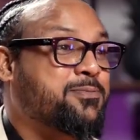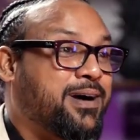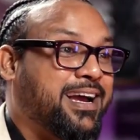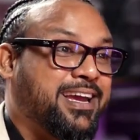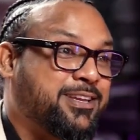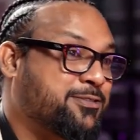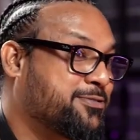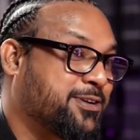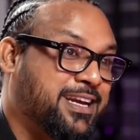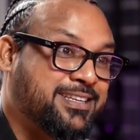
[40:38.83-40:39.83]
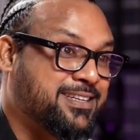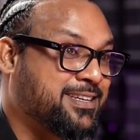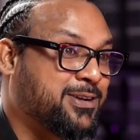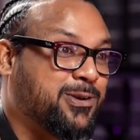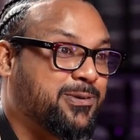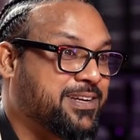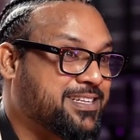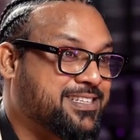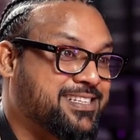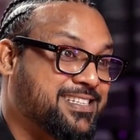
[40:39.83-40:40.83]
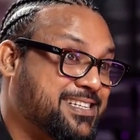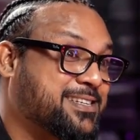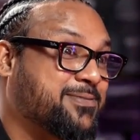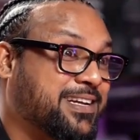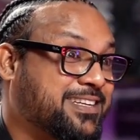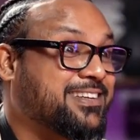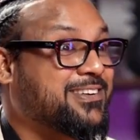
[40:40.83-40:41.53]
you buy and you forget in Gloria jeans. Just imagine that.